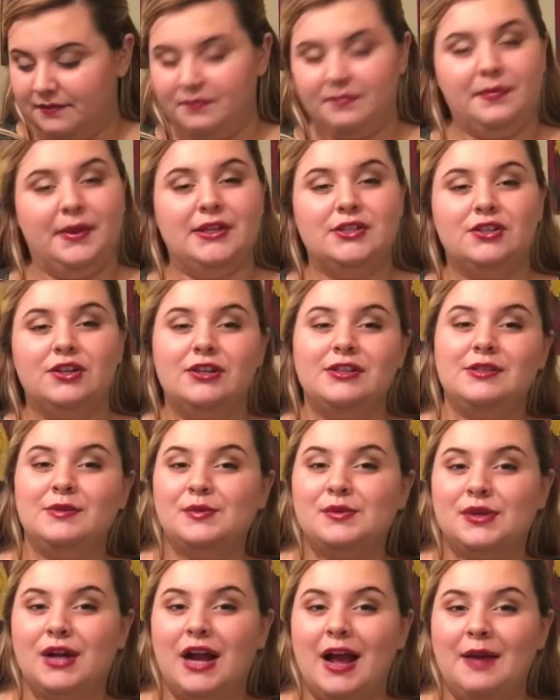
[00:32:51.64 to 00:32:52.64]
be sure to
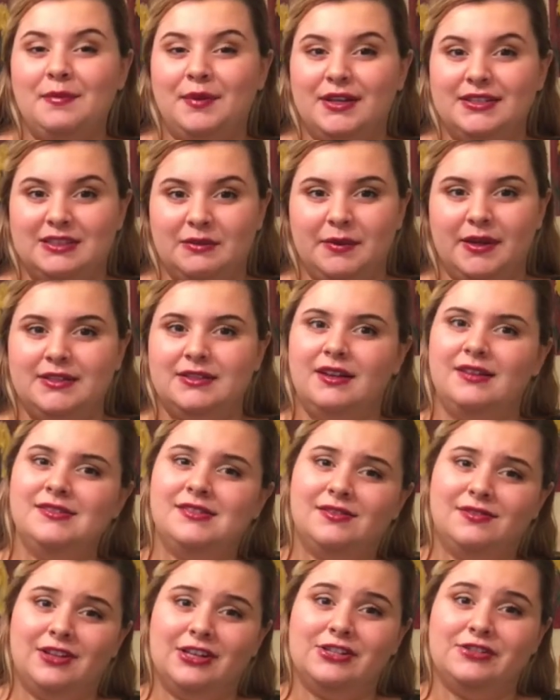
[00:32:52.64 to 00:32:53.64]
subscribe because I make
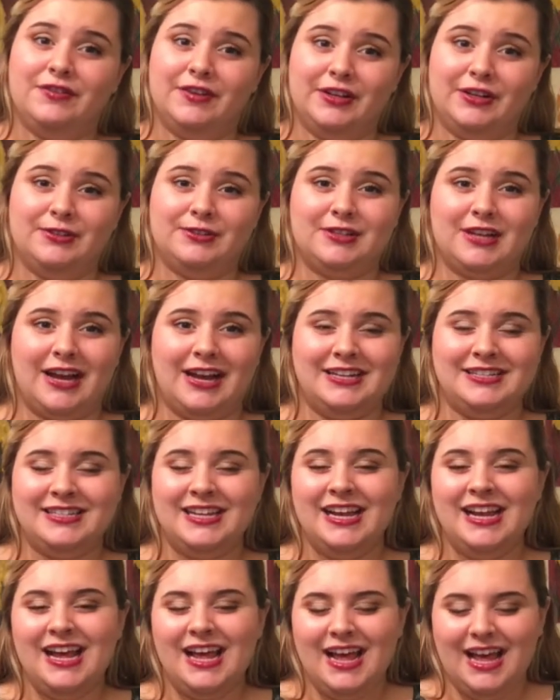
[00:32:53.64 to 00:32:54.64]
tons of Lush videos, guys.
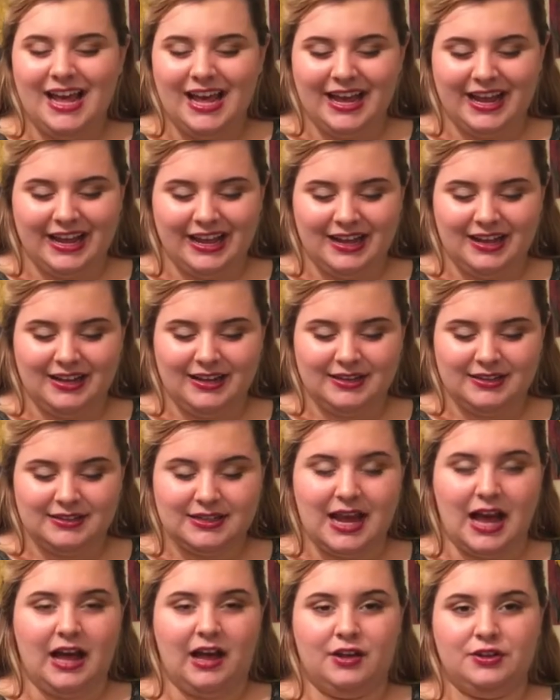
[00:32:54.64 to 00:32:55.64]
And
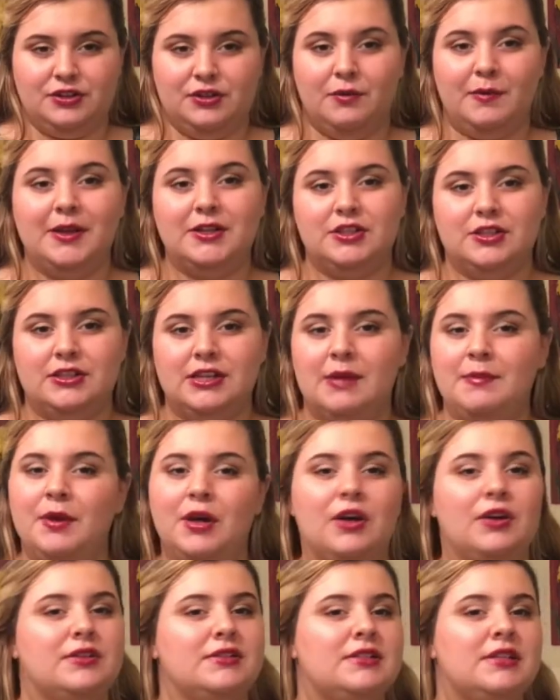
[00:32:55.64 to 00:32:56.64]
I'll do a bunch of
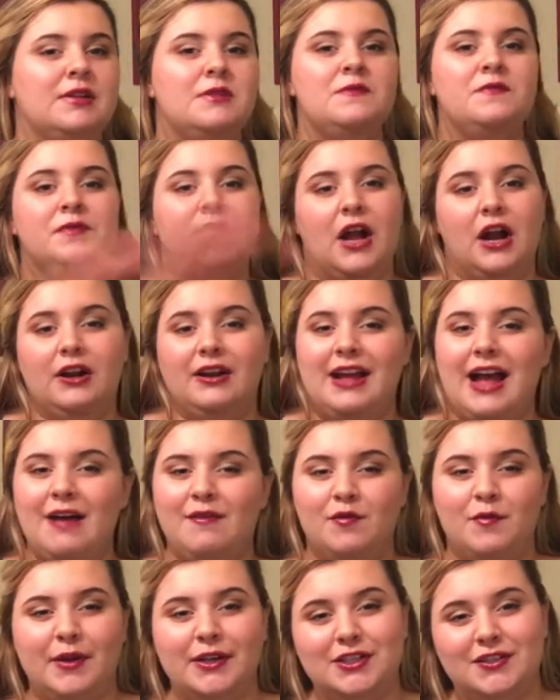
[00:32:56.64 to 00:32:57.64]
demos. I already
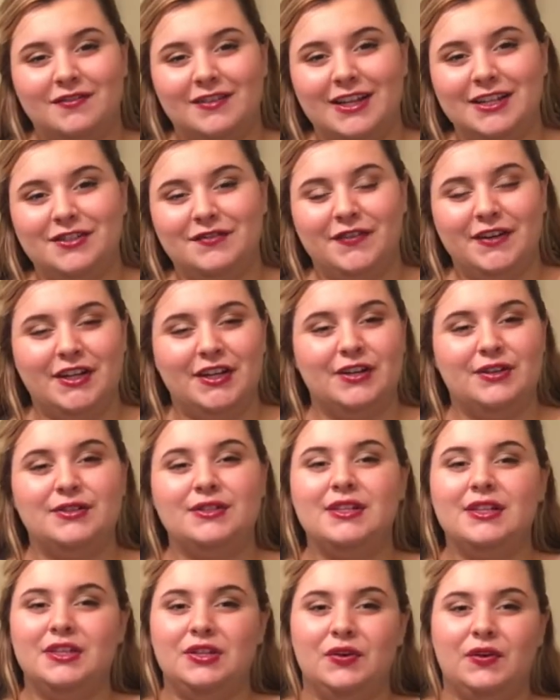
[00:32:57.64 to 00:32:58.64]
have a bunch of Lush
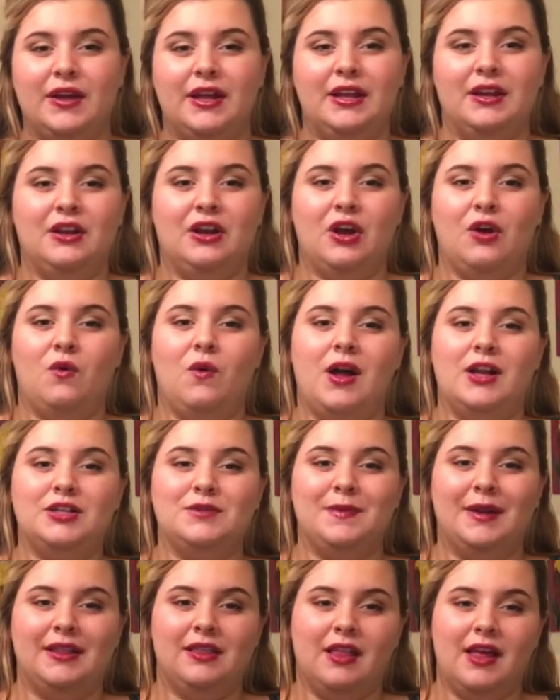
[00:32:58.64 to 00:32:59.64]
videos. You can go
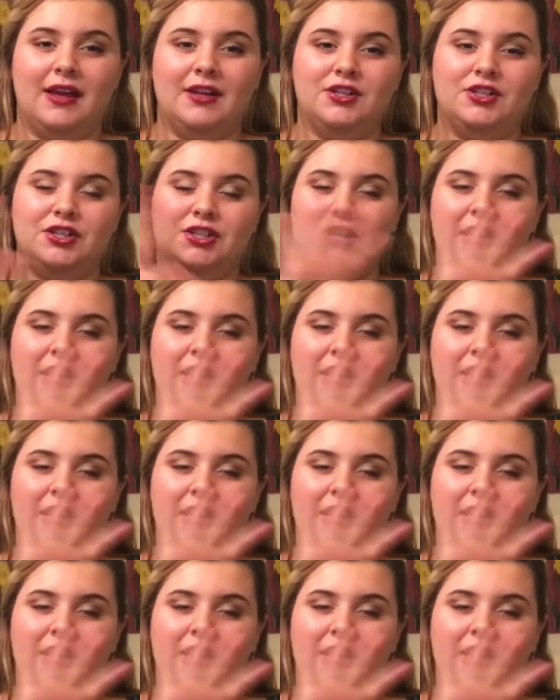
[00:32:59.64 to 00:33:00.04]
watch my Lush